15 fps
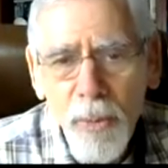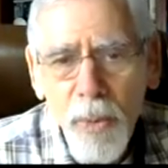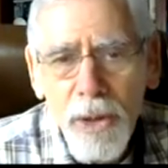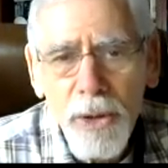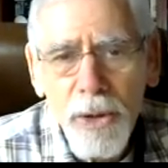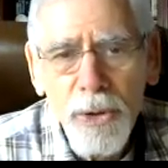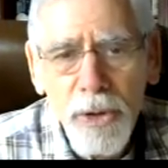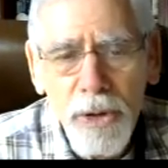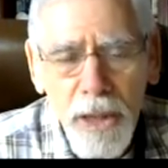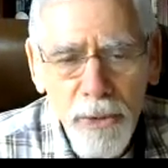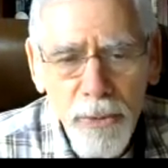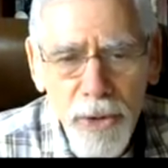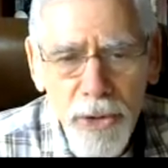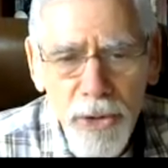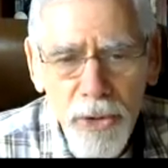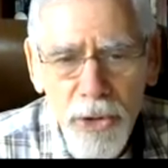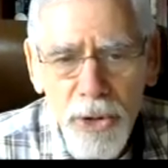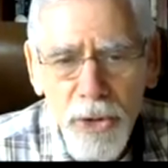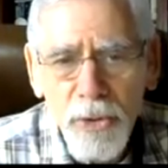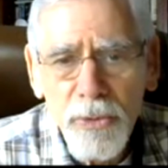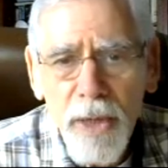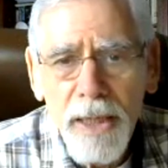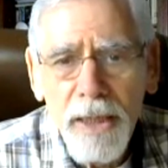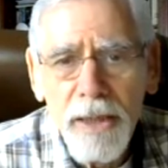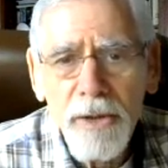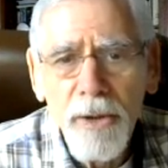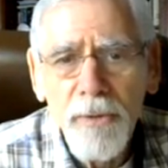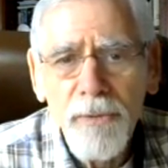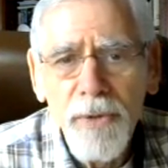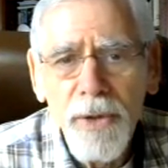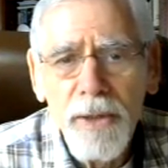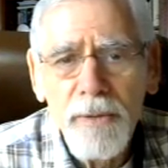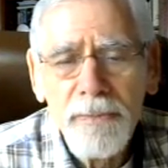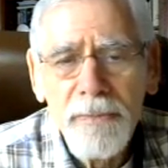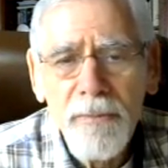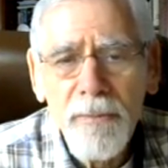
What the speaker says: one or two countries are still dragging their feet.